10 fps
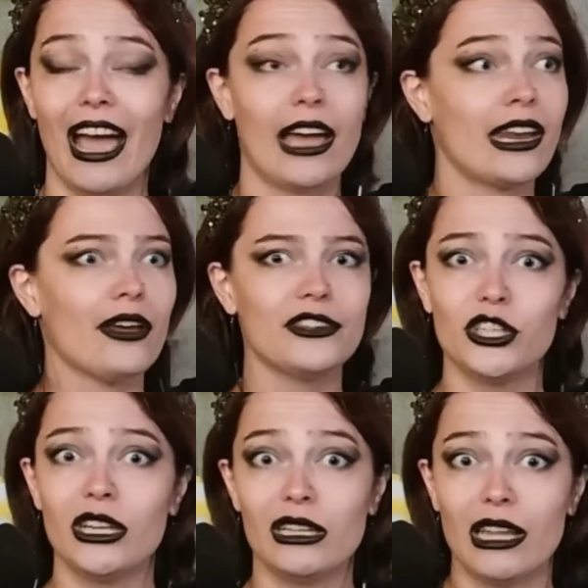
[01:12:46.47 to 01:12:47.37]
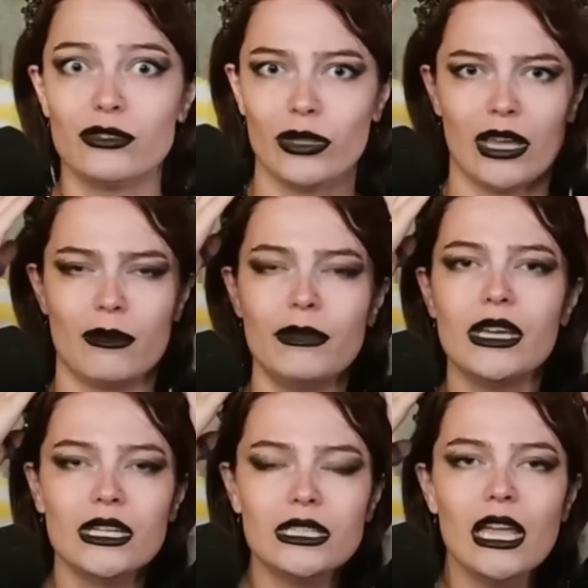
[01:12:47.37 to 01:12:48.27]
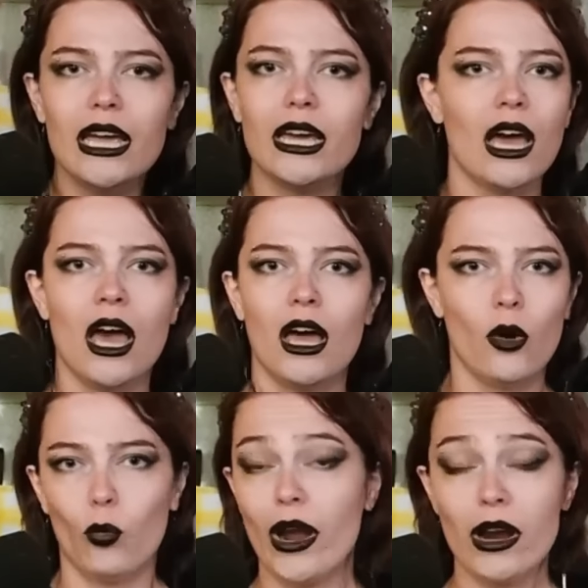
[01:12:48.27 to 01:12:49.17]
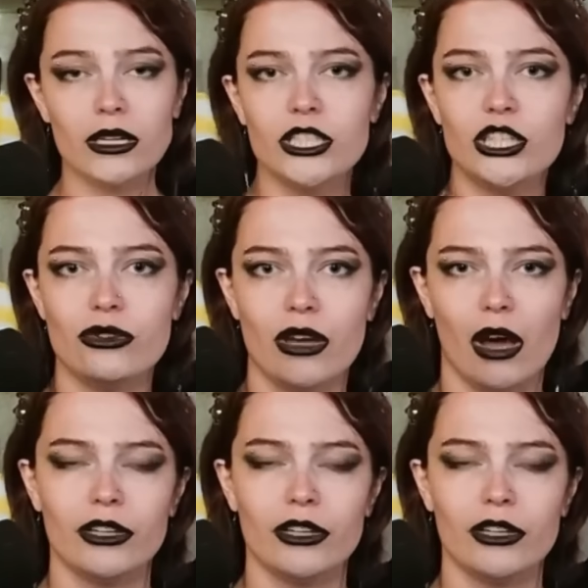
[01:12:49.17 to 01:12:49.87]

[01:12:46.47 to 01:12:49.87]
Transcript: And now the genie lives with him because, like, where else do you go?